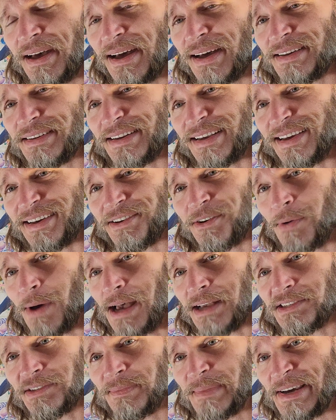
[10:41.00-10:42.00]
It
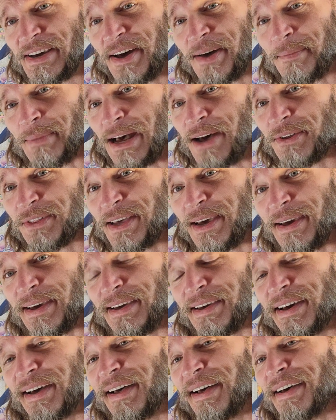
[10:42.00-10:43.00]
cracks me up how
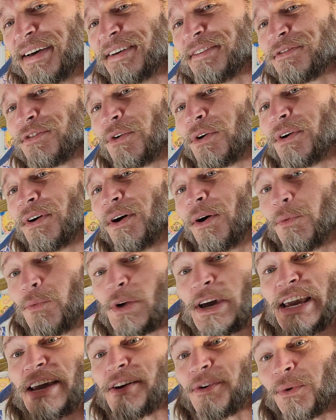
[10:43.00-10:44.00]
they, for a
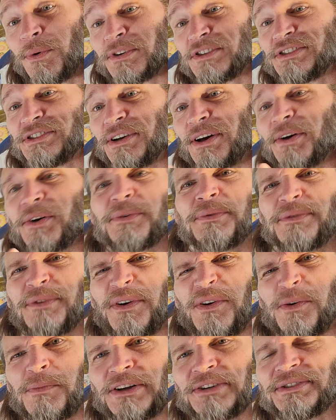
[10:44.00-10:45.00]
week or so
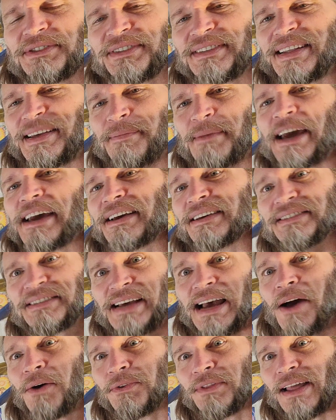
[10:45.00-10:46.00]
almost, they make it
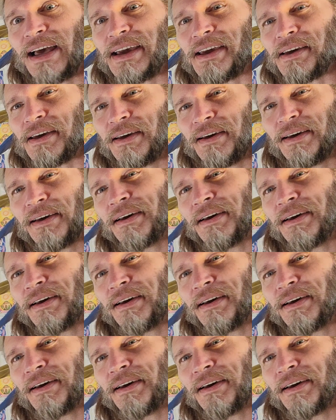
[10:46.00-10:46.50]
sound like